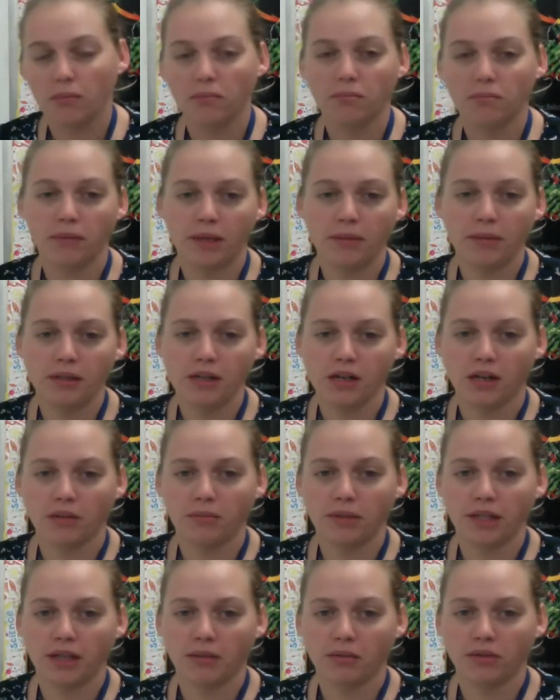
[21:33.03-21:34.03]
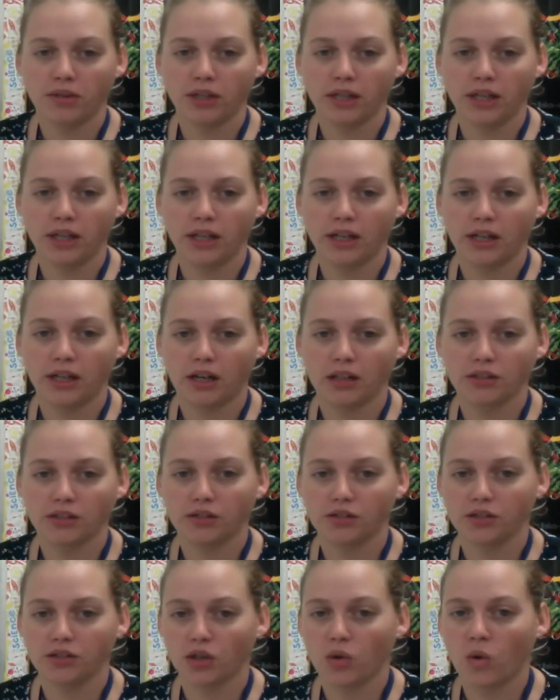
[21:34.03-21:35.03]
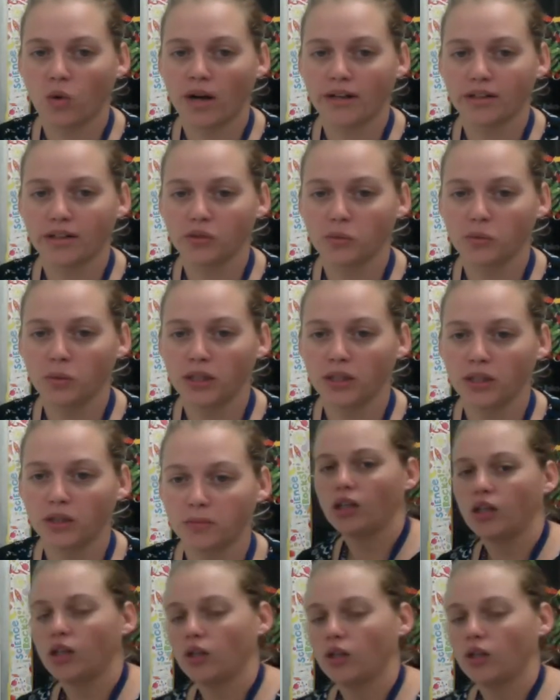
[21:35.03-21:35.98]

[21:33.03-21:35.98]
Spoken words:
maybe not be able to carry oxygen quite as well.